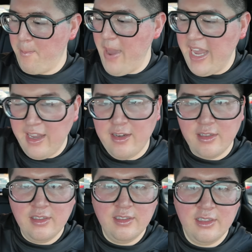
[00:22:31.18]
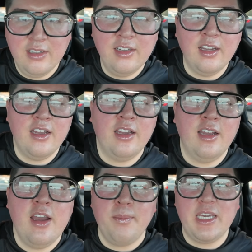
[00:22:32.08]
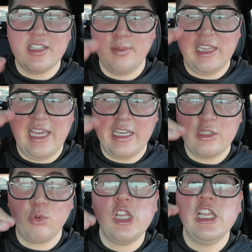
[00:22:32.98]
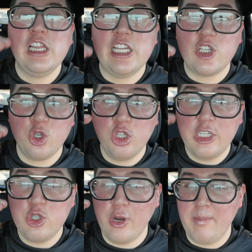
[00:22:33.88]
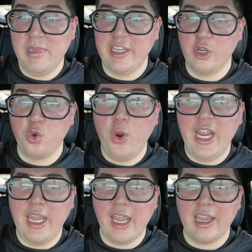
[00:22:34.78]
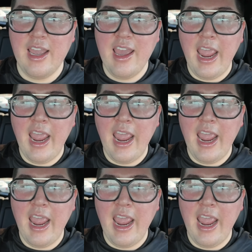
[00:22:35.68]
banging, because my legs were literally trembling and quaking.